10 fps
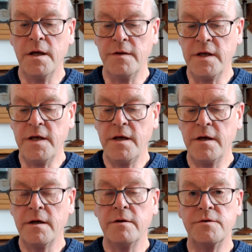In the
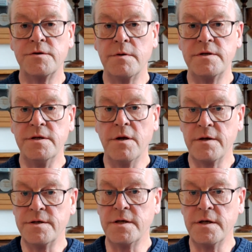year
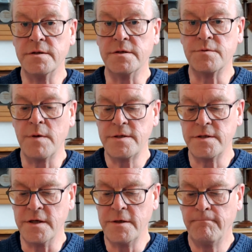2019 to
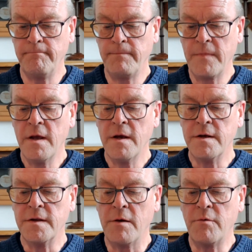20,
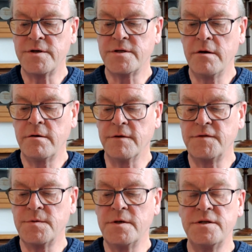there were a total
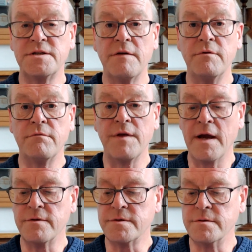of
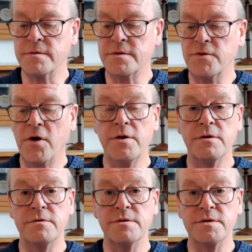
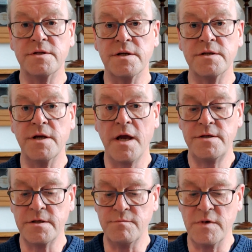
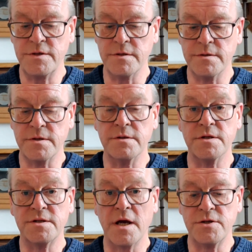27,968 admissions
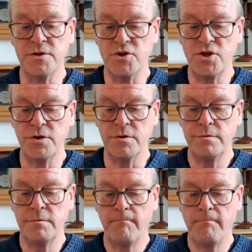under Section
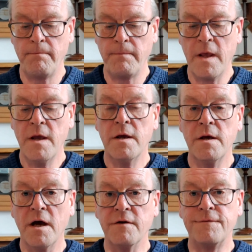2
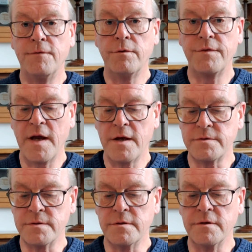and
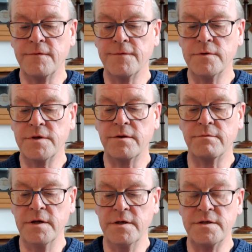
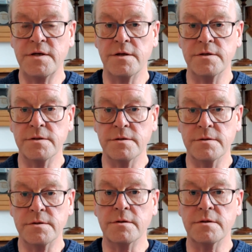4,043
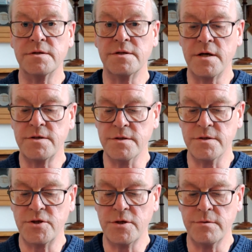detentions under Section
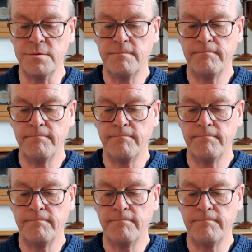2.